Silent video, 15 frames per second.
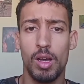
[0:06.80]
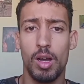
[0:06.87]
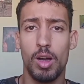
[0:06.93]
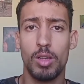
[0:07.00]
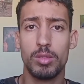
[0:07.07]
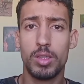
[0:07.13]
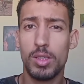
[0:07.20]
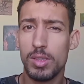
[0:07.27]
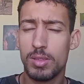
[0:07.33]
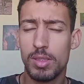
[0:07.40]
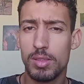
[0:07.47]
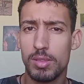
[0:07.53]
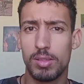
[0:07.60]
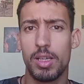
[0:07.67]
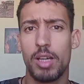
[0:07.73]
There is
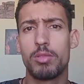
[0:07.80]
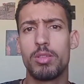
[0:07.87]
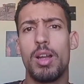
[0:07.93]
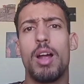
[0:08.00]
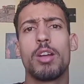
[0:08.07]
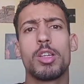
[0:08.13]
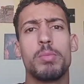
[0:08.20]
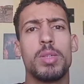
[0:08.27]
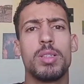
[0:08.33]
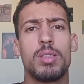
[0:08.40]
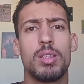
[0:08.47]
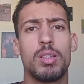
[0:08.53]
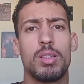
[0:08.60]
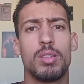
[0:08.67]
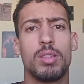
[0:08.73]
this counter-argument
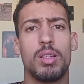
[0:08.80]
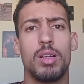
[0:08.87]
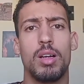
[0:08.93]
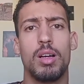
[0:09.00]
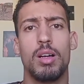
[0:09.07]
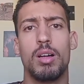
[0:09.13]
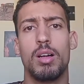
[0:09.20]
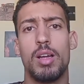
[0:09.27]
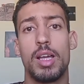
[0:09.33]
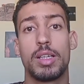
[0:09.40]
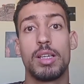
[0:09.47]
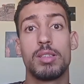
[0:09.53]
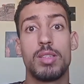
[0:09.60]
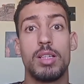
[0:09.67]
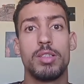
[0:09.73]

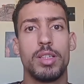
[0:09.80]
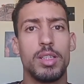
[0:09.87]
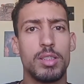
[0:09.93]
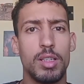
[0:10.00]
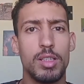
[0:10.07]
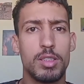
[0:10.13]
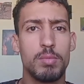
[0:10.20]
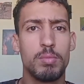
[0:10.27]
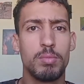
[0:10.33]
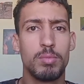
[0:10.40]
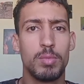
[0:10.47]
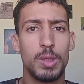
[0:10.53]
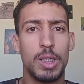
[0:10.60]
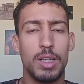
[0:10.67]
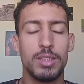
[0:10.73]
against antinatalism
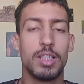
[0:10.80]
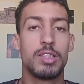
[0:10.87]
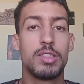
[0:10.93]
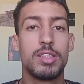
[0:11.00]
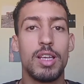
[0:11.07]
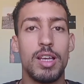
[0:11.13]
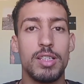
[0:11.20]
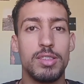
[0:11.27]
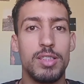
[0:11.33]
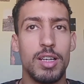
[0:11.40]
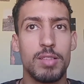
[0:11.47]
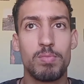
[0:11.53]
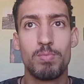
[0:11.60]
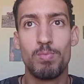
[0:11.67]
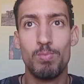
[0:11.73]
that says
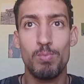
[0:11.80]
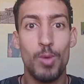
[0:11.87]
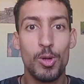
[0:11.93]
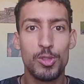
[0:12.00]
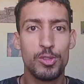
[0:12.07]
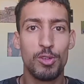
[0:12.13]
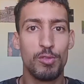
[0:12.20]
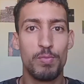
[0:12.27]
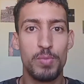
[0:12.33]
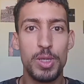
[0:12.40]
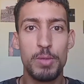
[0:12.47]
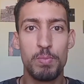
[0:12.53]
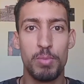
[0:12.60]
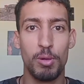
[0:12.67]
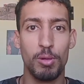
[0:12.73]
that most of
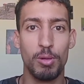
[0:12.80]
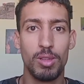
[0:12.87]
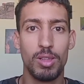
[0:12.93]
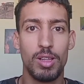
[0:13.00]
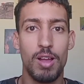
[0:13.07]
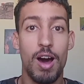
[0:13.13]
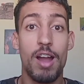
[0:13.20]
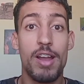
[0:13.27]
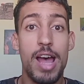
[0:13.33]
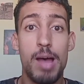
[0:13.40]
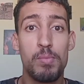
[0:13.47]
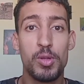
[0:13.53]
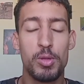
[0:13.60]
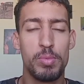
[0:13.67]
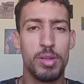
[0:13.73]
people are happy
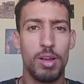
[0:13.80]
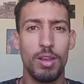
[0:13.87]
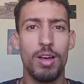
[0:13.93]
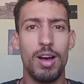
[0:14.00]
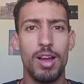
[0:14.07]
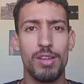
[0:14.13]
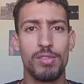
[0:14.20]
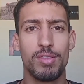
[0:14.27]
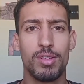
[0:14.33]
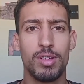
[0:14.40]
to be alive.